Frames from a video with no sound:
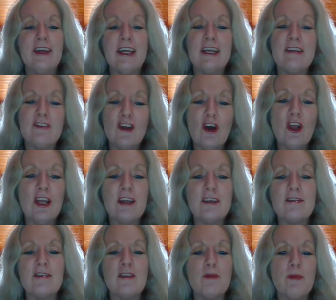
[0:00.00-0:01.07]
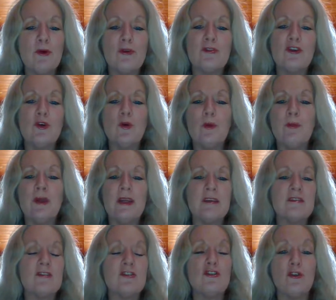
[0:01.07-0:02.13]
is no less than the person who
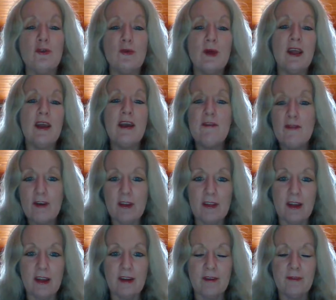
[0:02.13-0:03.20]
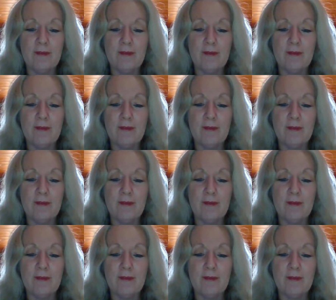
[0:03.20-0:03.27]
appears to do everything.